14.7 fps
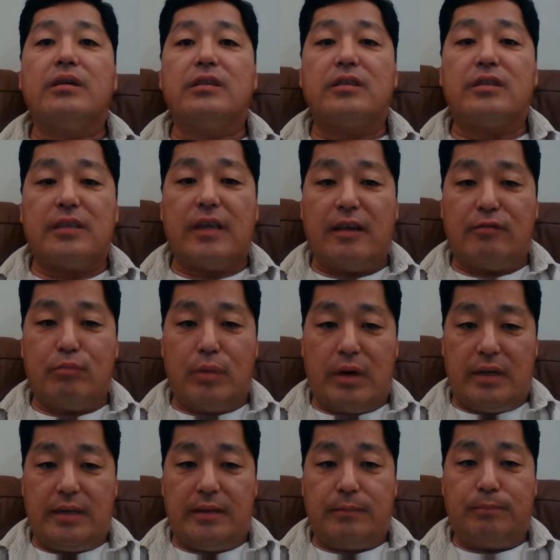Save
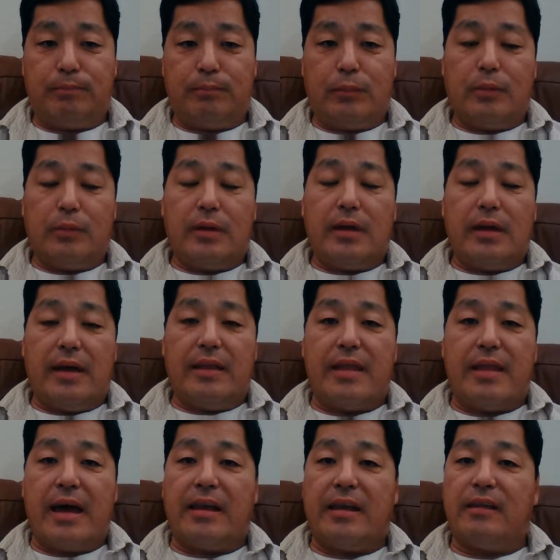money.
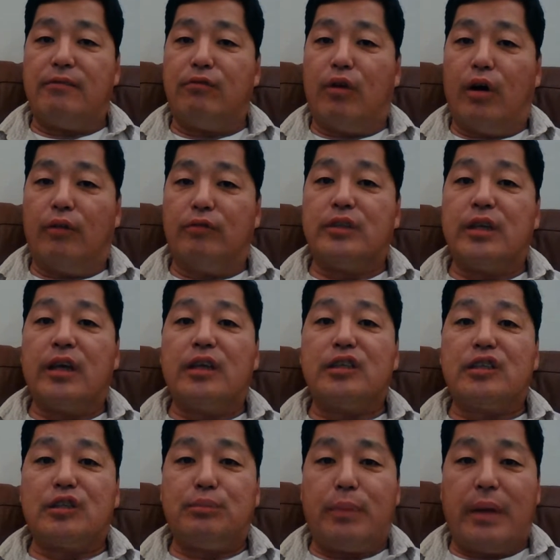And that involves
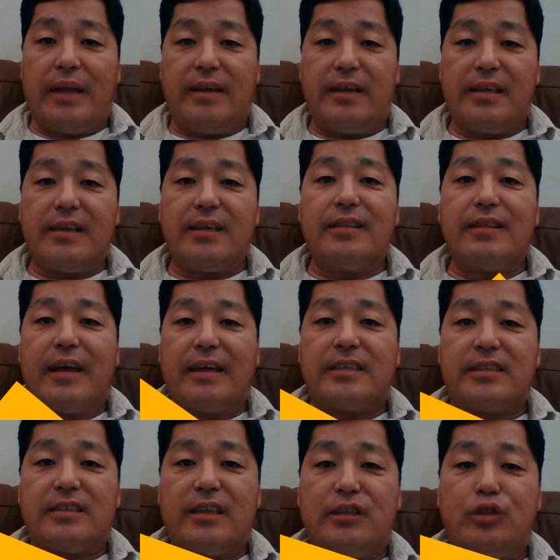spending
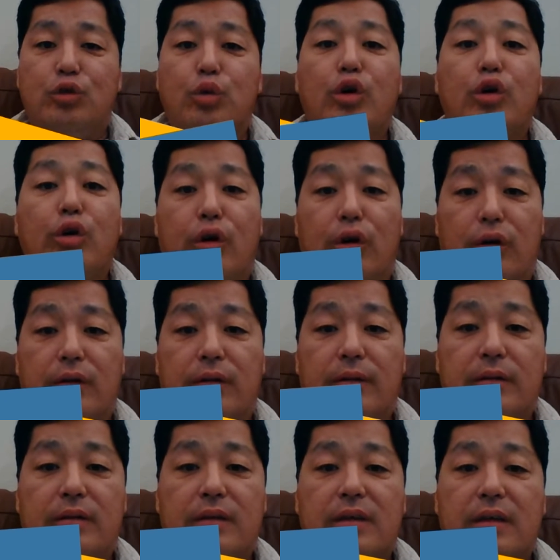less than you earn.
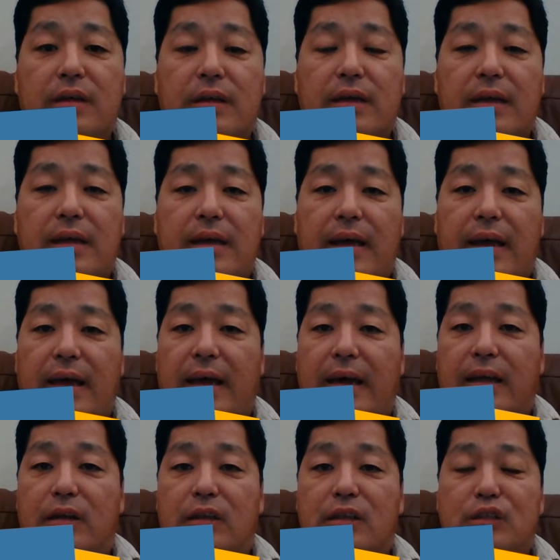
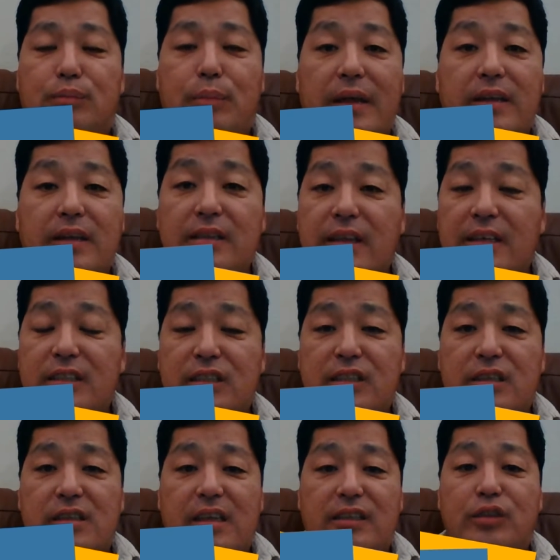And spending less
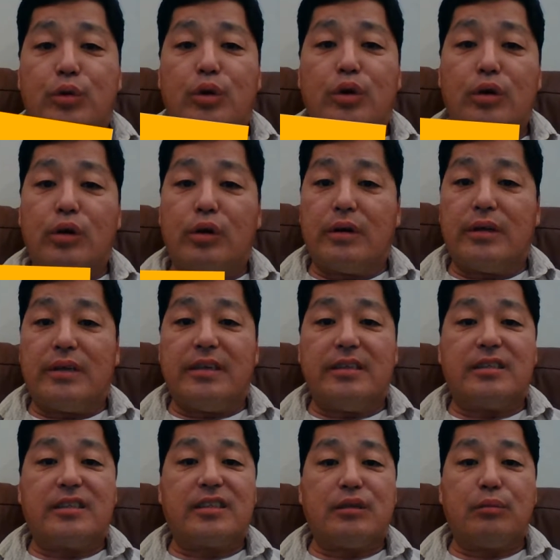than you earn
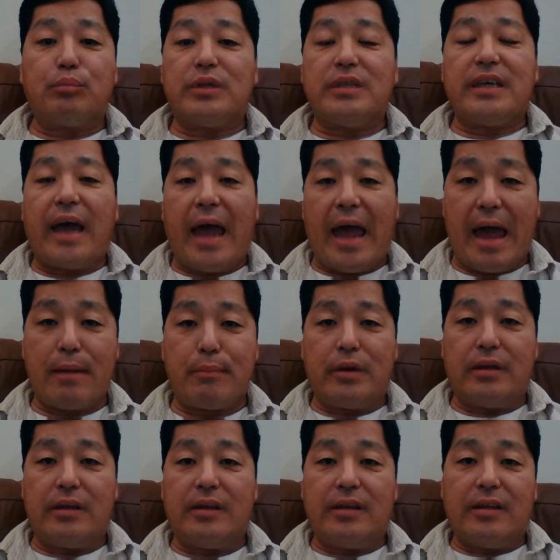is simply a
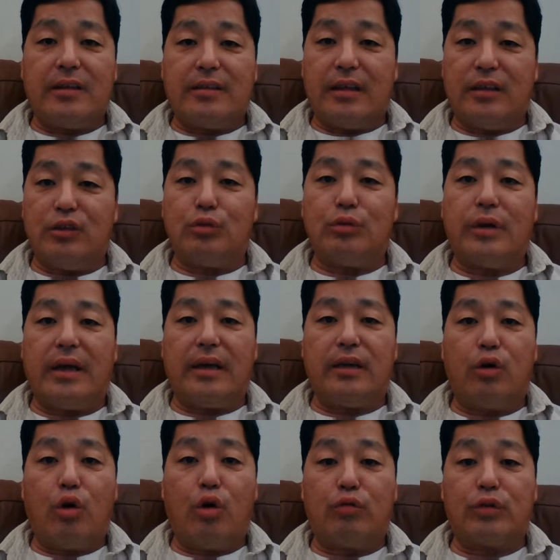habit that you
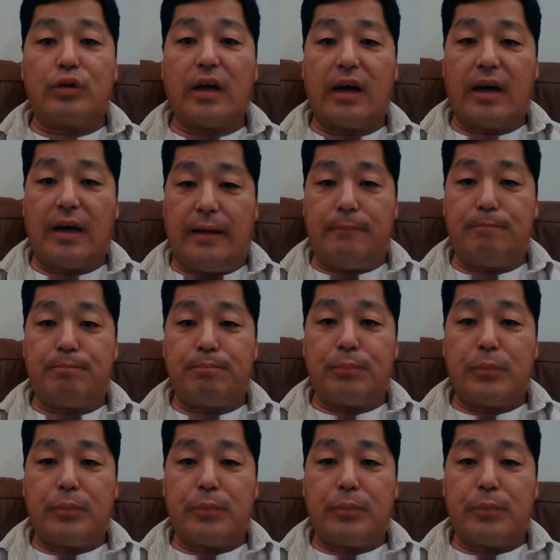gain over time.